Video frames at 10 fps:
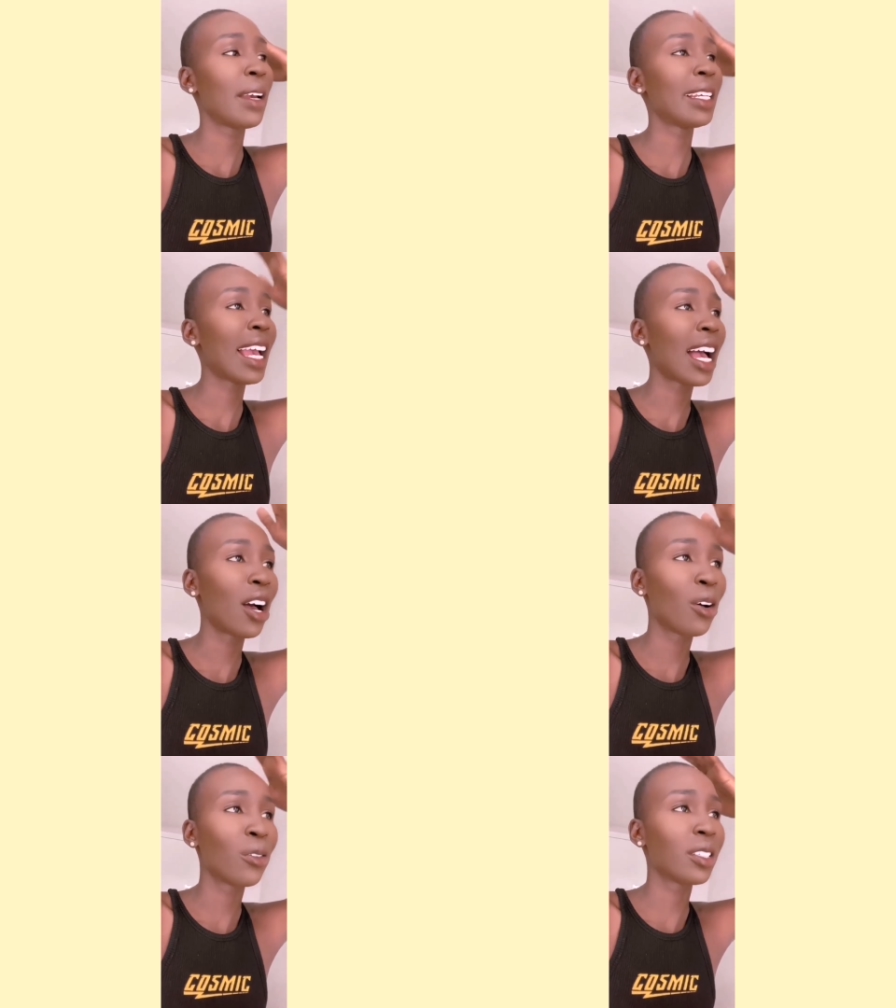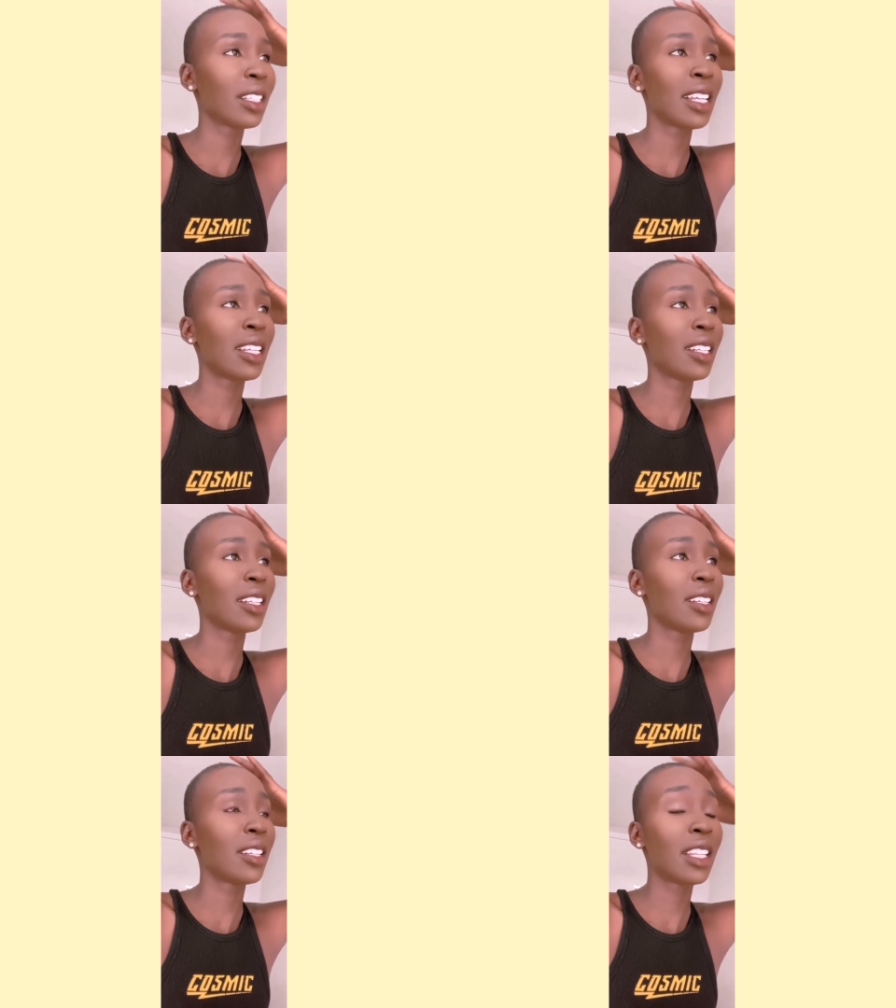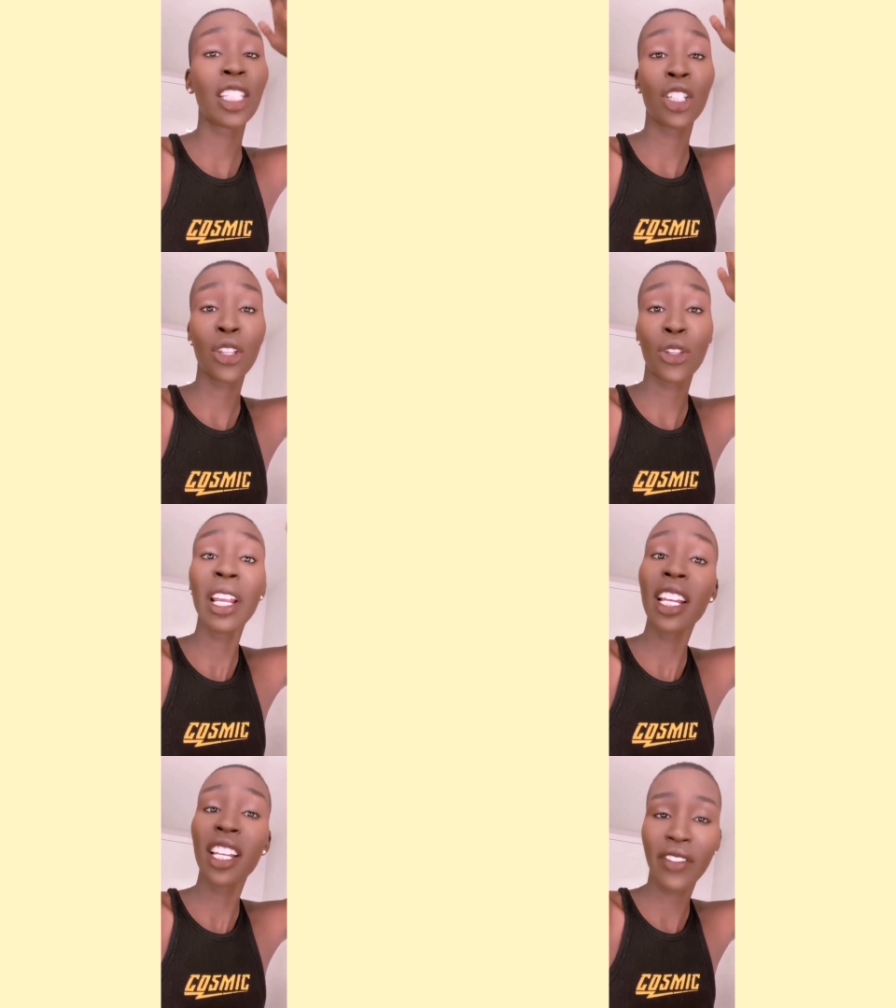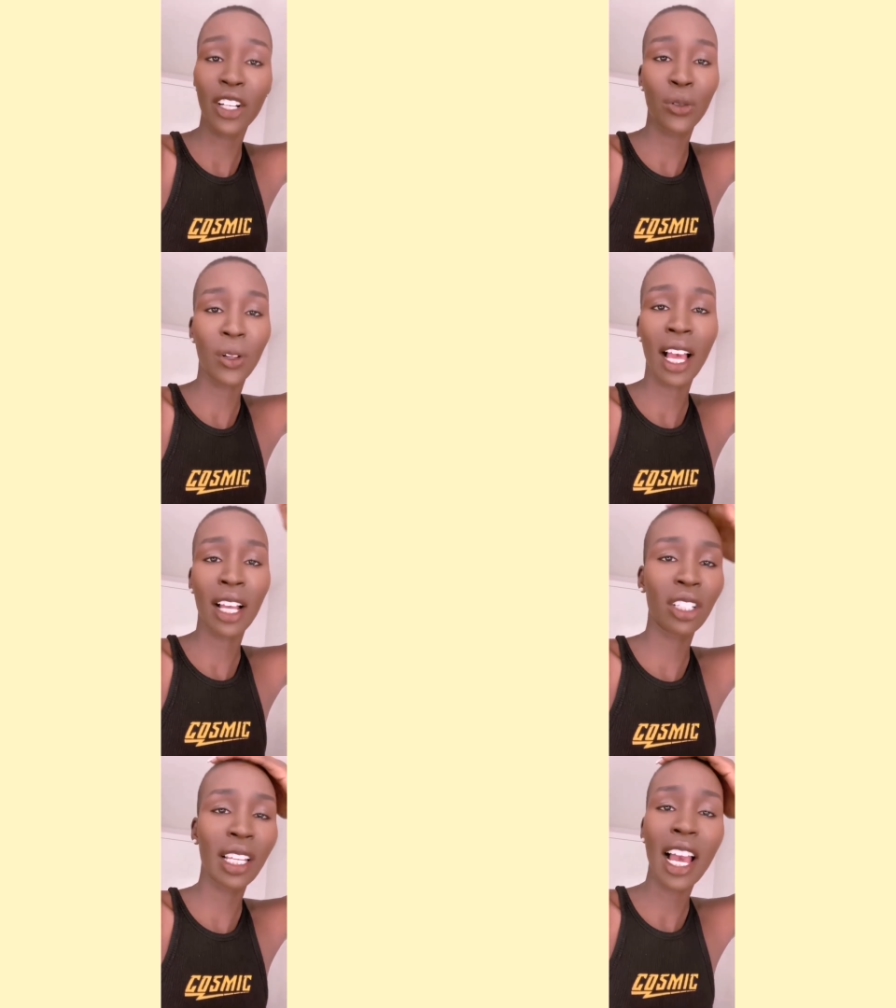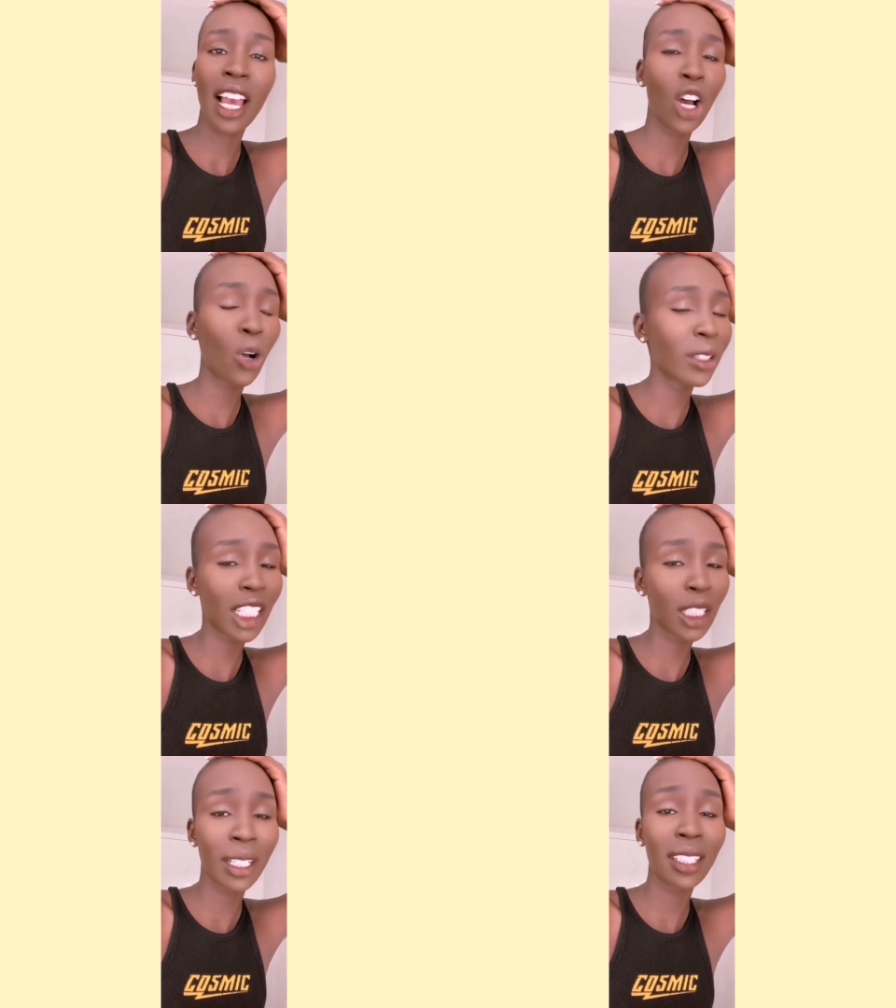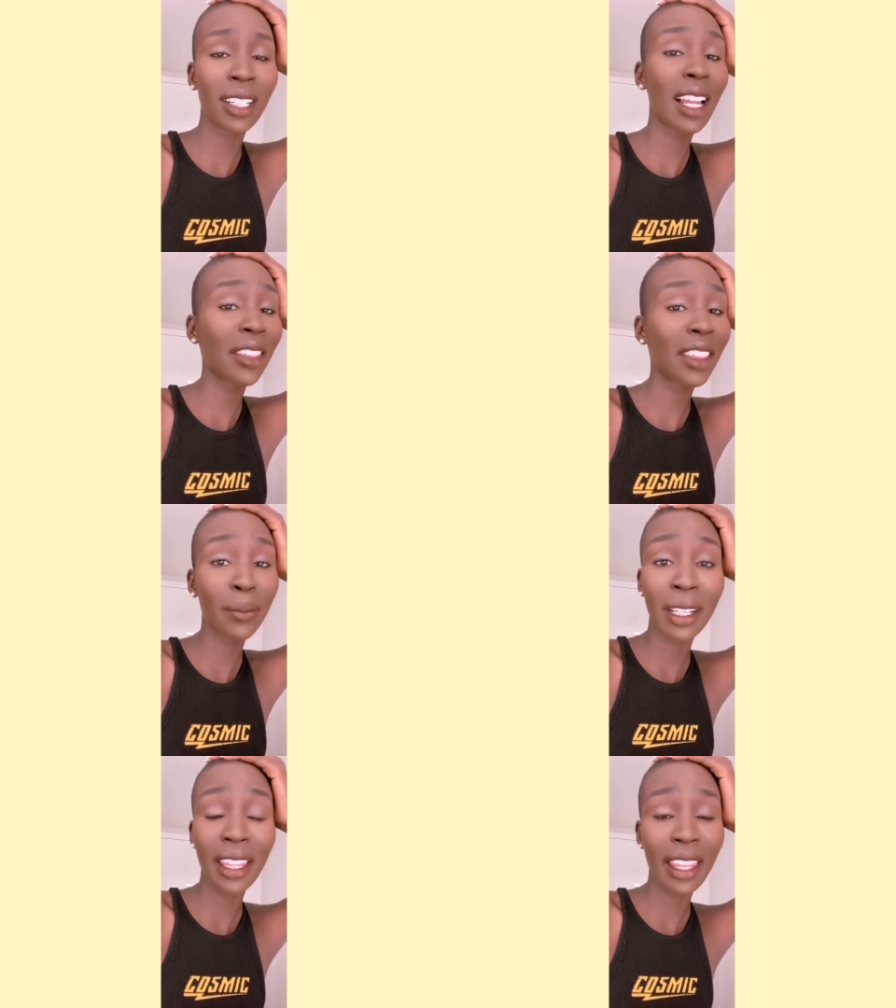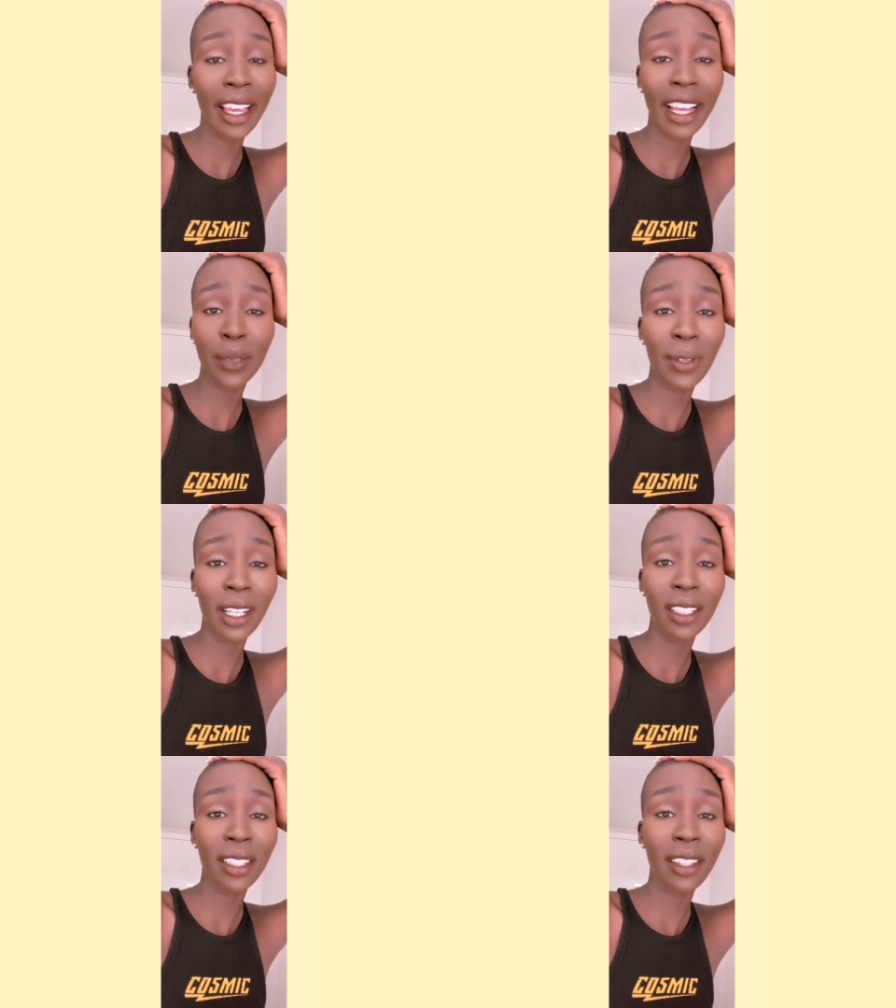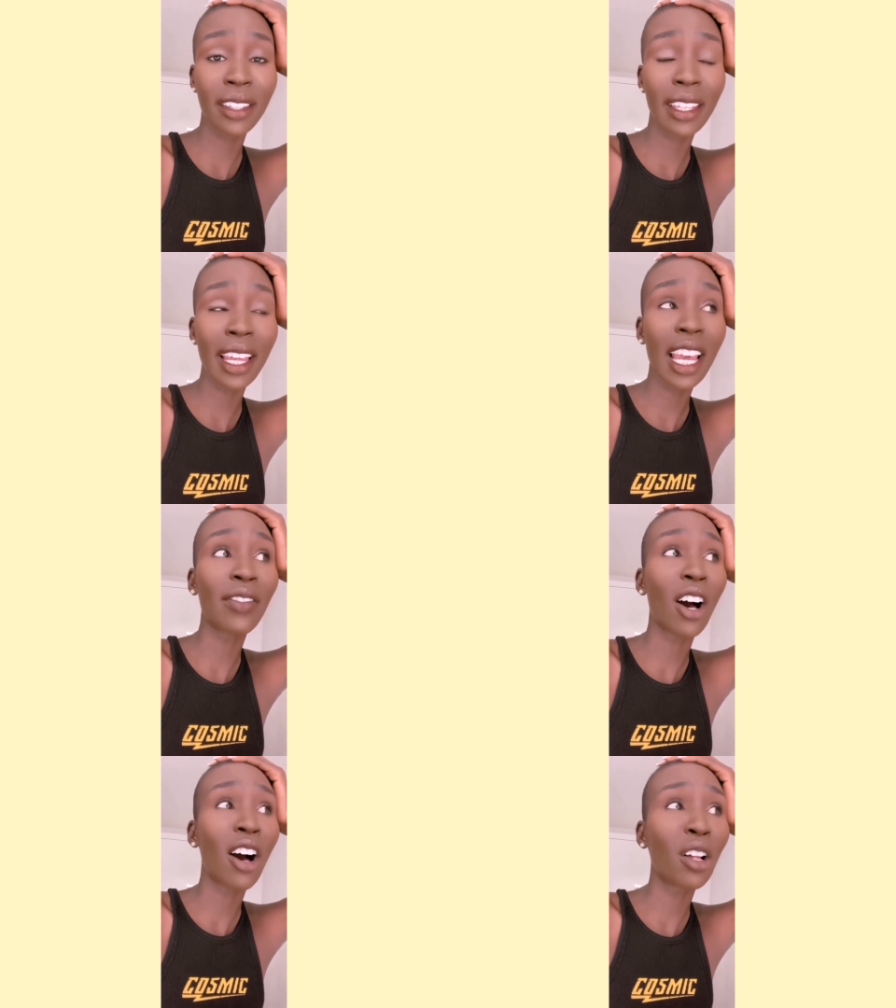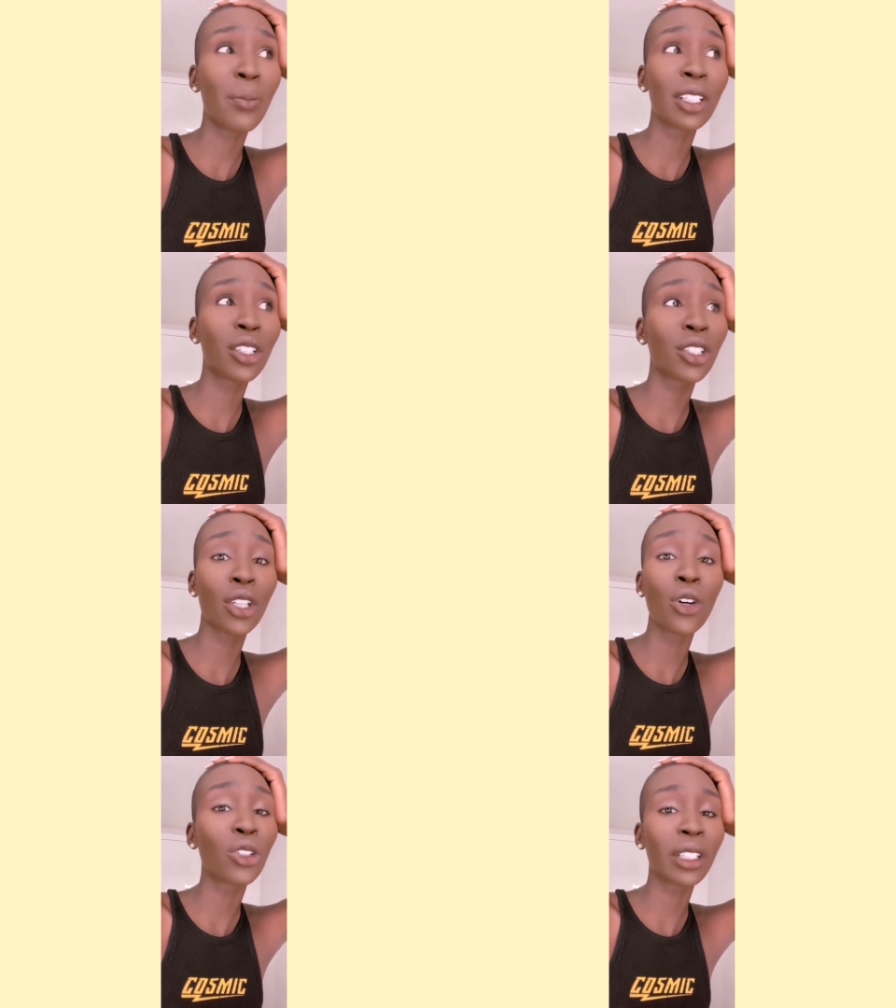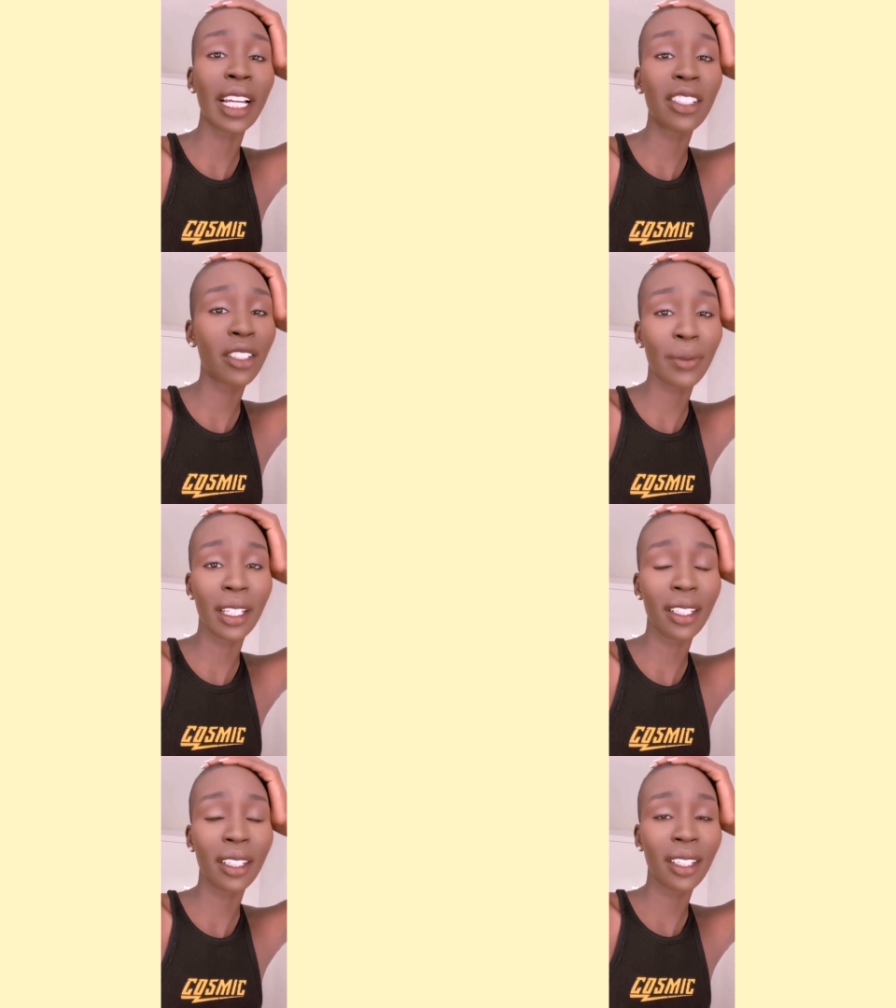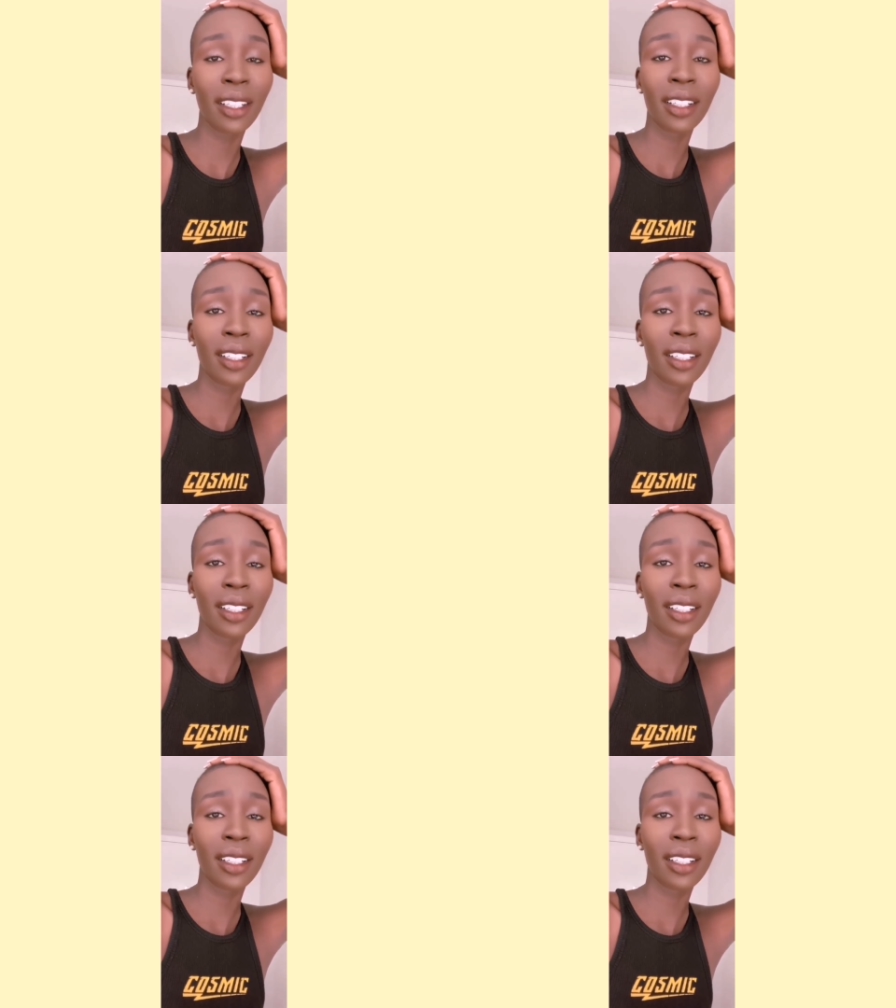my gowns and these three individual actually, I always express nothing but thanks because they have all been so great to me.